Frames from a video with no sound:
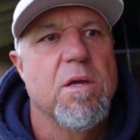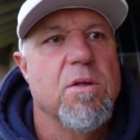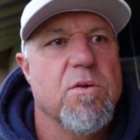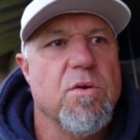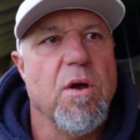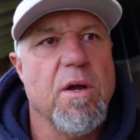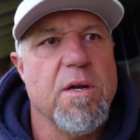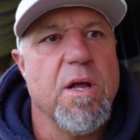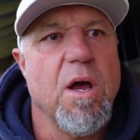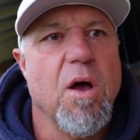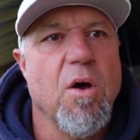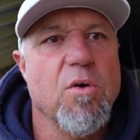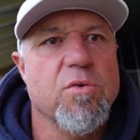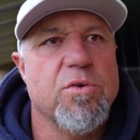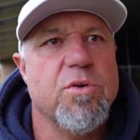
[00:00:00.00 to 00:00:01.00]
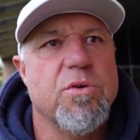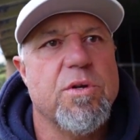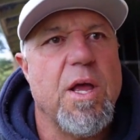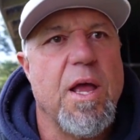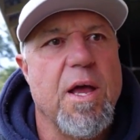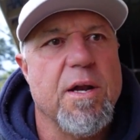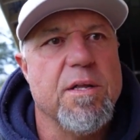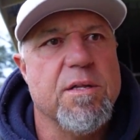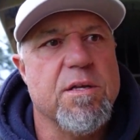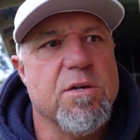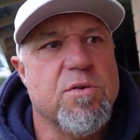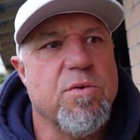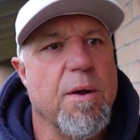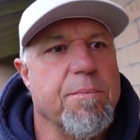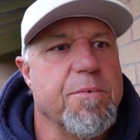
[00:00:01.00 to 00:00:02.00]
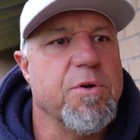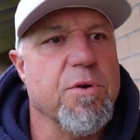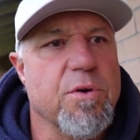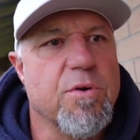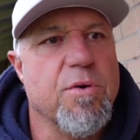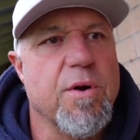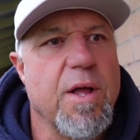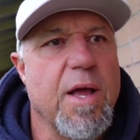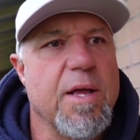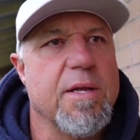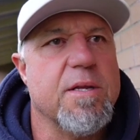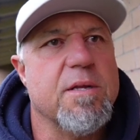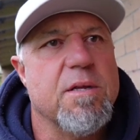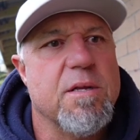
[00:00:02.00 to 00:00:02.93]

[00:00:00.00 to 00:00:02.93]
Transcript: trying to hold you down and disrupt your create